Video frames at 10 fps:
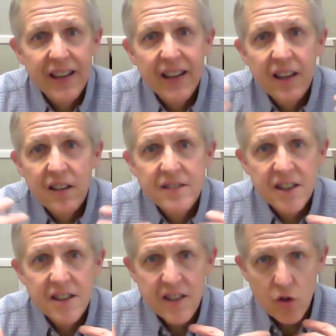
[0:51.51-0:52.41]
And then
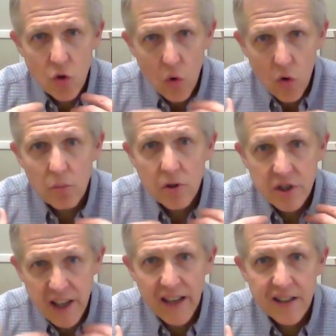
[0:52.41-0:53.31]
just the normal
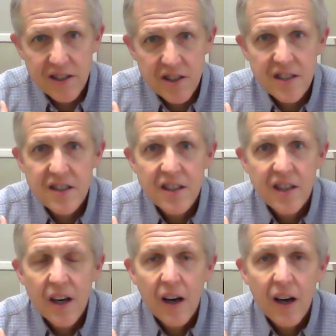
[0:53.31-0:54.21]
challenges
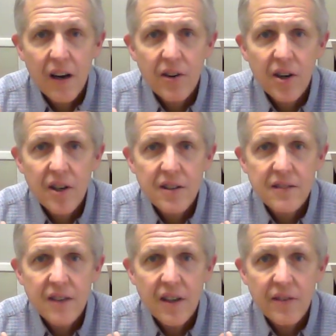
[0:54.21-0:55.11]
of
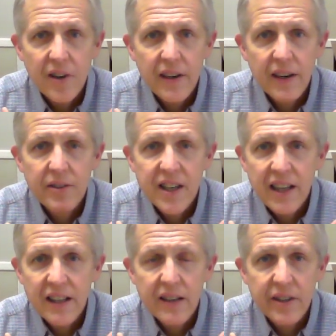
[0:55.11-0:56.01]
our everyday
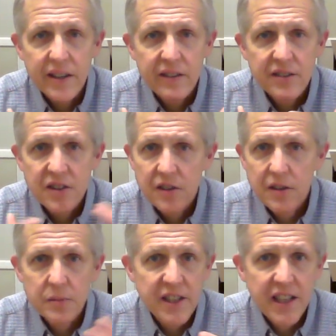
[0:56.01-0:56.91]
living,
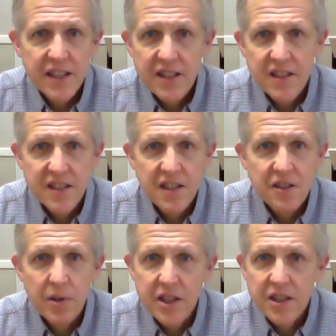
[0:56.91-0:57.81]
circumstances and
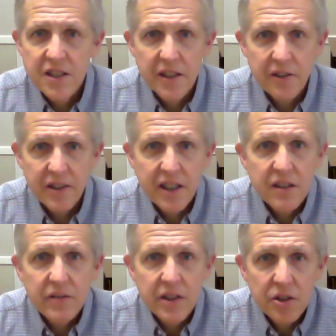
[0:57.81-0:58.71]
situations that are
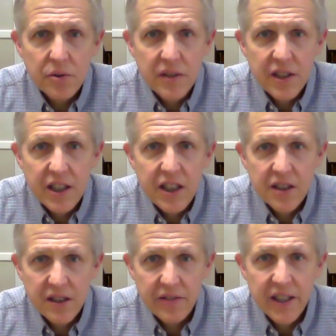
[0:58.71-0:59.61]
individual to
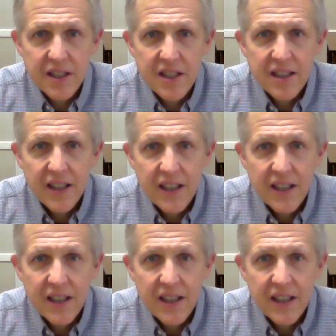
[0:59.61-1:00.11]
each of us.